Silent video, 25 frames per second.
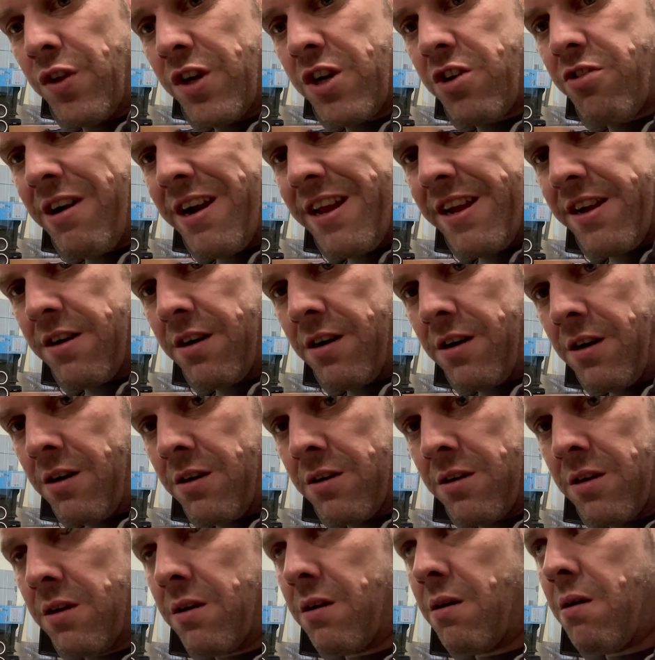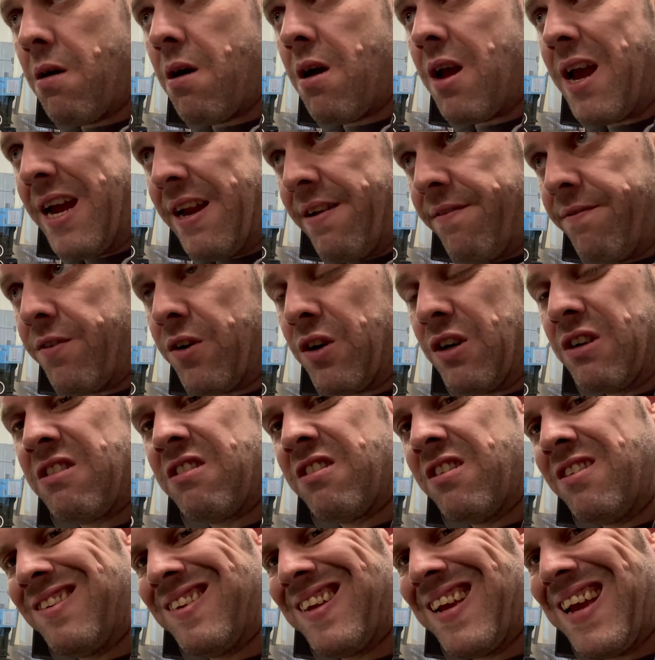the credit card
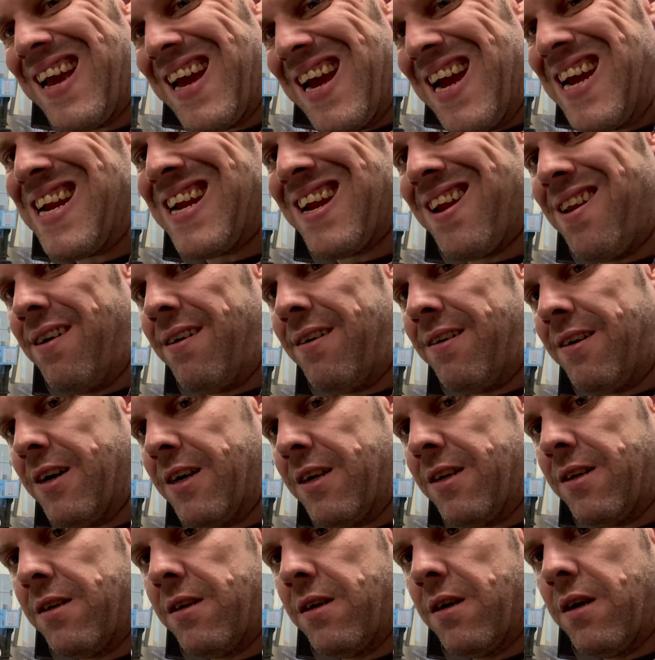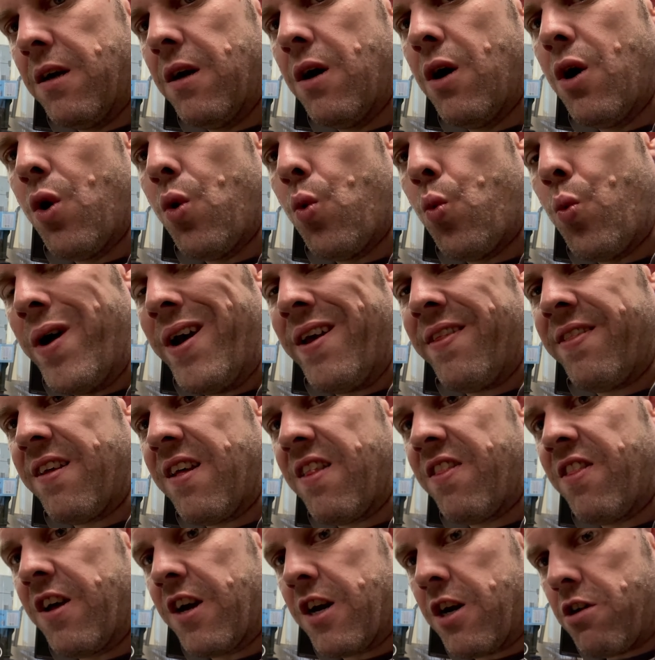invoices in line
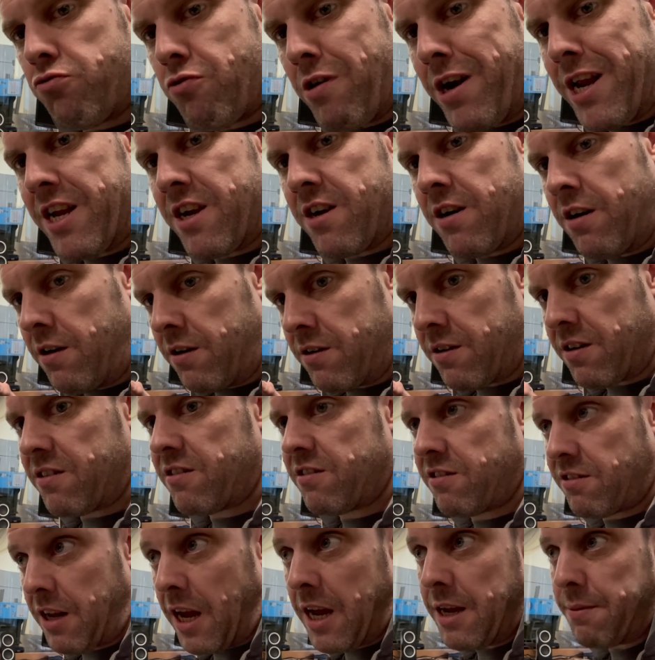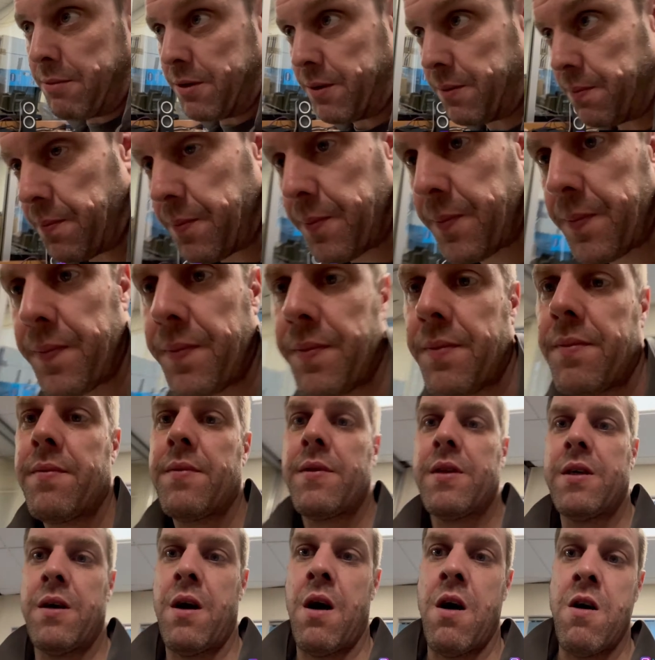with the credit card statement.
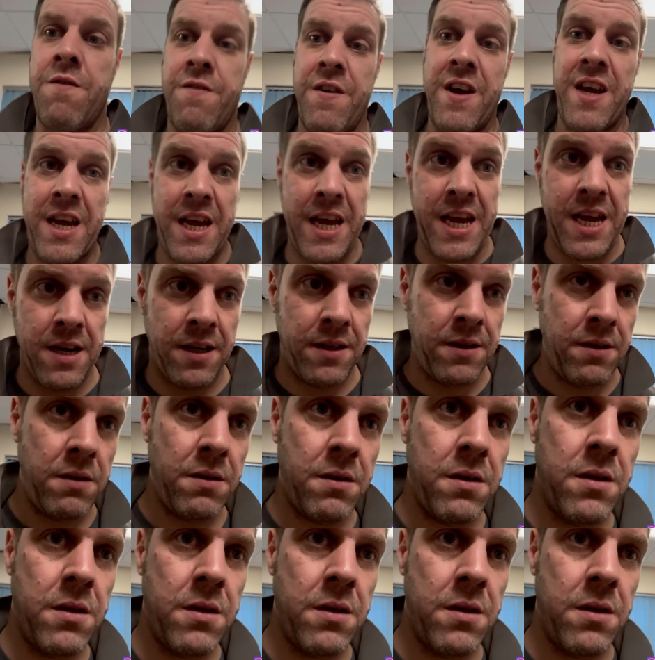Over here